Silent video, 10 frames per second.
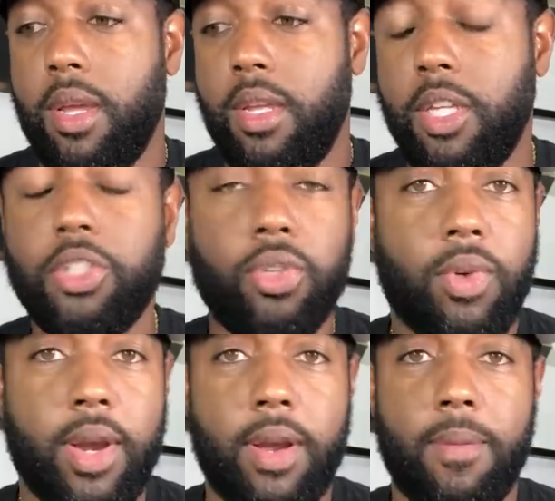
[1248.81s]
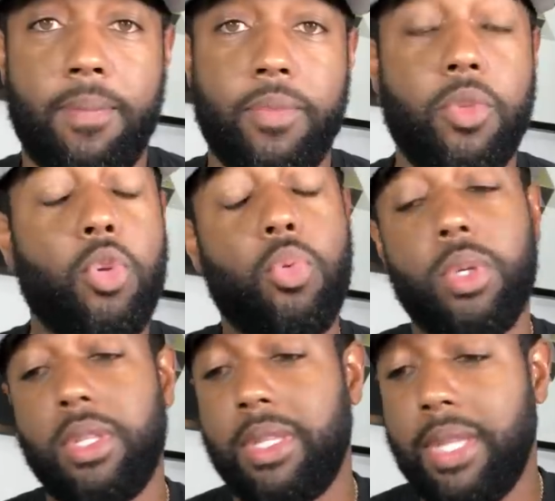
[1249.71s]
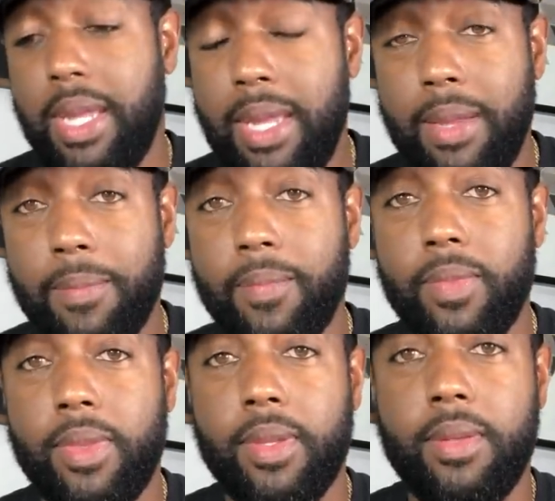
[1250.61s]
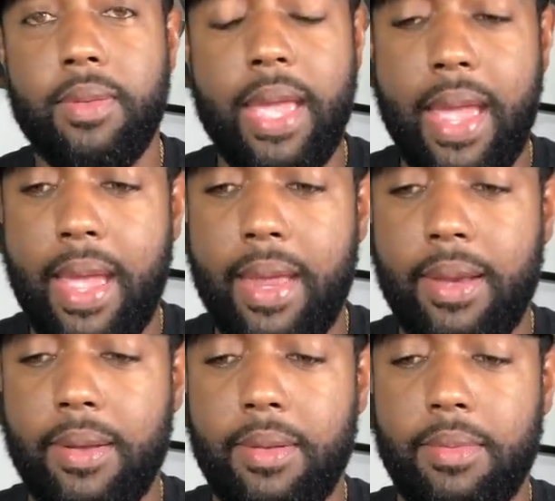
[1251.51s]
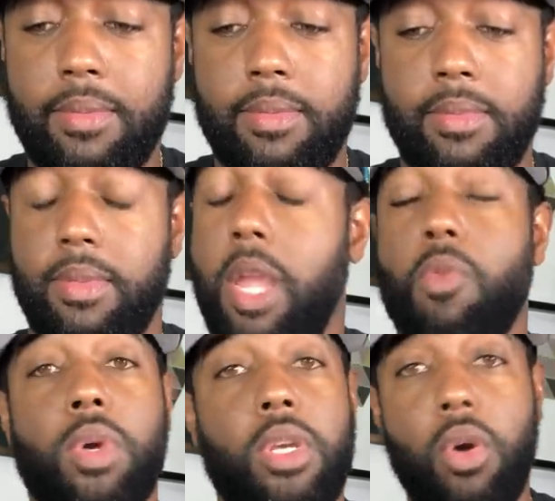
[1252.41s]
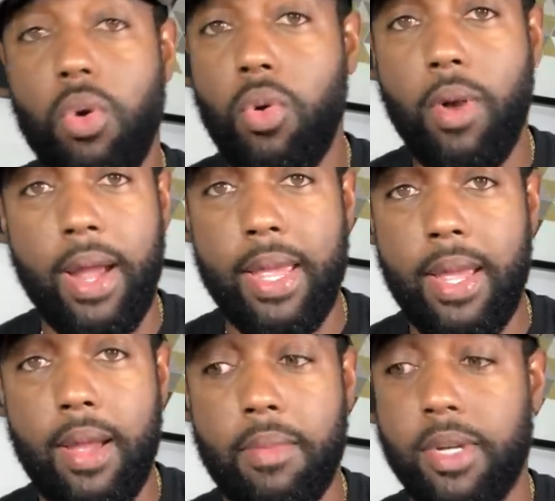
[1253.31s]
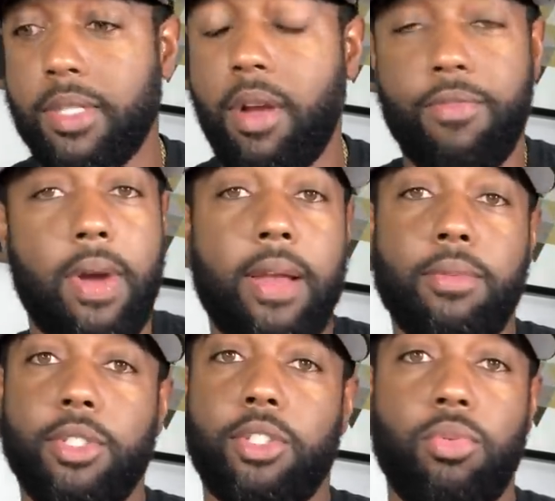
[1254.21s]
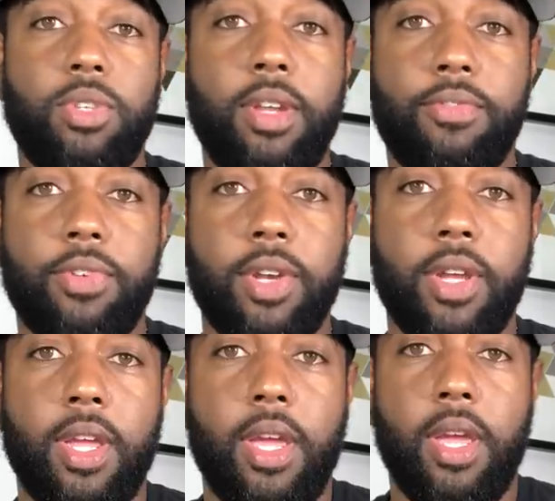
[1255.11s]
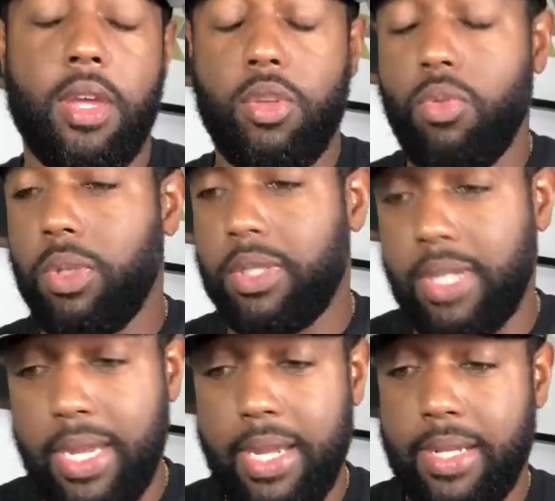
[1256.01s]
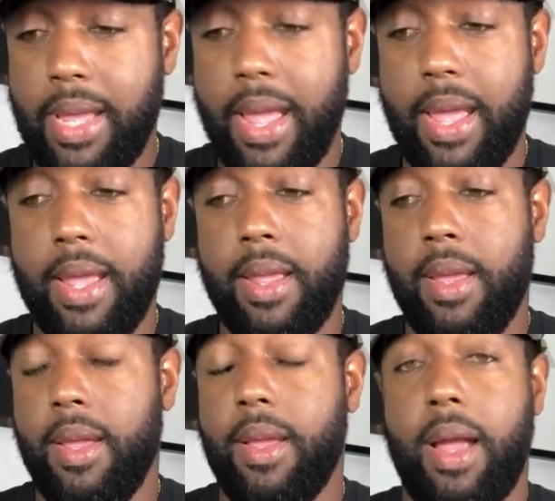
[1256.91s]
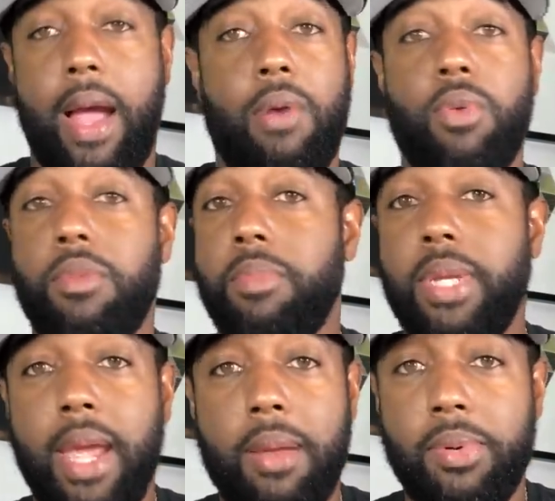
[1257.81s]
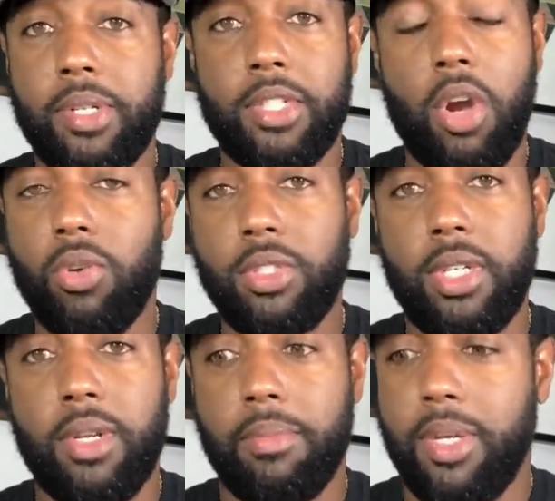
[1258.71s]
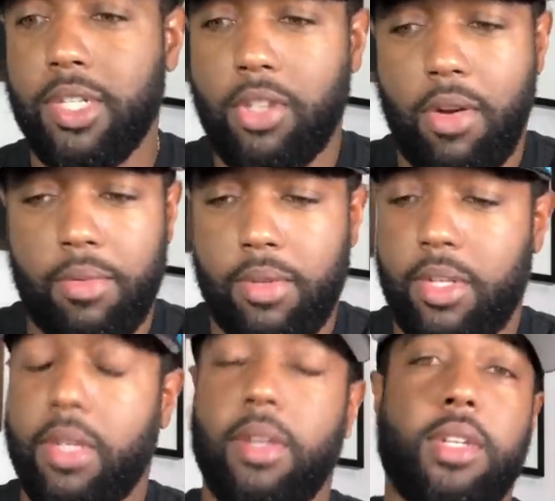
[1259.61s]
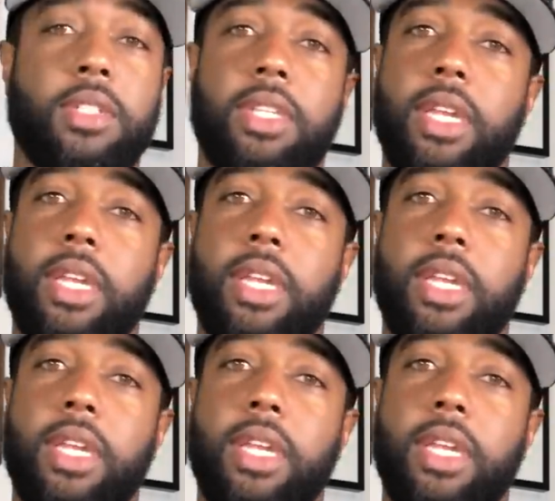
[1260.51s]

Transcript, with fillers: Instagram. You would think that they wouldn't know who I am because our following so different. You would think that I wouldn't be able to talk to them because our because